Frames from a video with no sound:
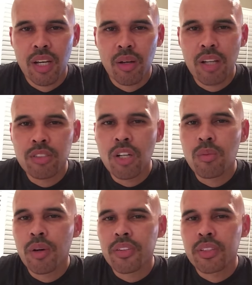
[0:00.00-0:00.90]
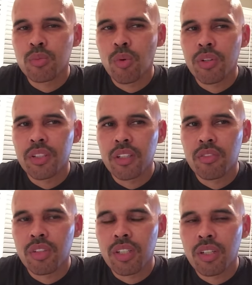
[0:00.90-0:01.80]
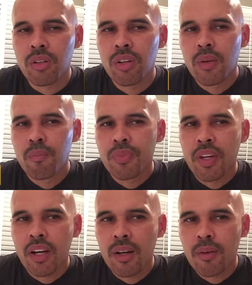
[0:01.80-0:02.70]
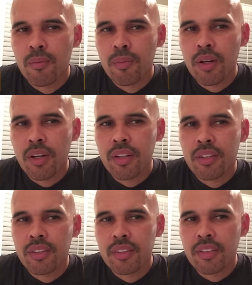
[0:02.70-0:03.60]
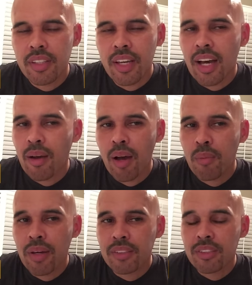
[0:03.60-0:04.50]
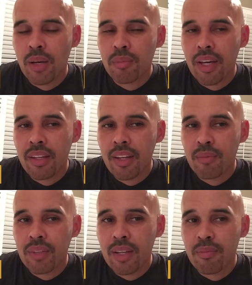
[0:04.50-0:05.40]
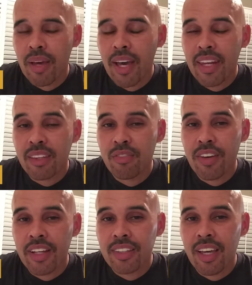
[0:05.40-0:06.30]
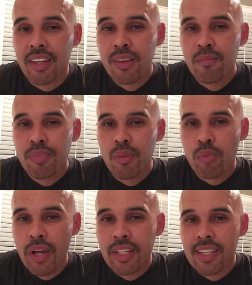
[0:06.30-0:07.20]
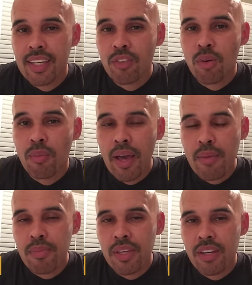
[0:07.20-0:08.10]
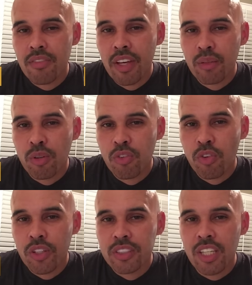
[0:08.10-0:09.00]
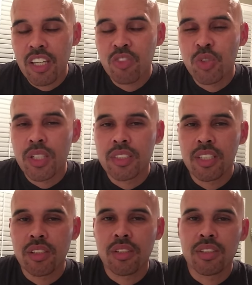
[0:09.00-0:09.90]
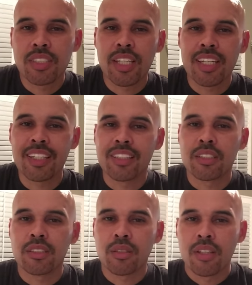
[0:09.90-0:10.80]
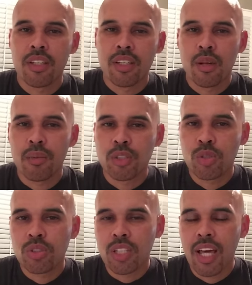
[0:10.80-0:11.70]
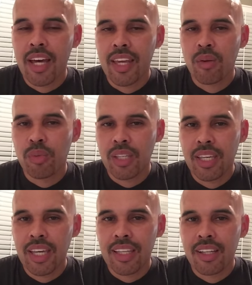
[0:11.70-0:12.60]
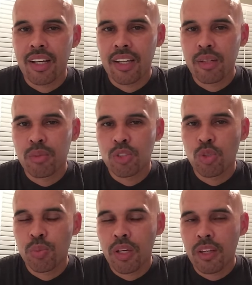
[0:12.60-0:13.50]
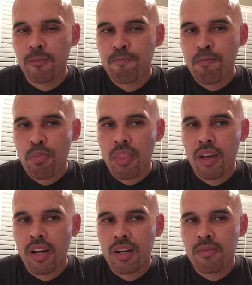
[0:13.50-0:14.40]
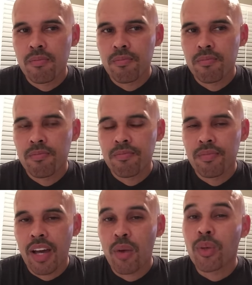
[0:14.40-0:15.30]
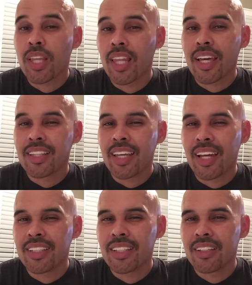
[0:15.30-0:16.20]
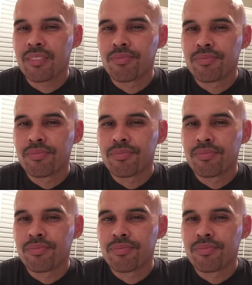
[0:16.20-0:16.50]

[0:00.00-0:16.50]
I'll talk about this more in another video, but yeah, I'm not mad at the fact that Brandon Ingram might be available for us if we continue to sit in this number 2 slot and we get a number 2 pick. I really like that idea.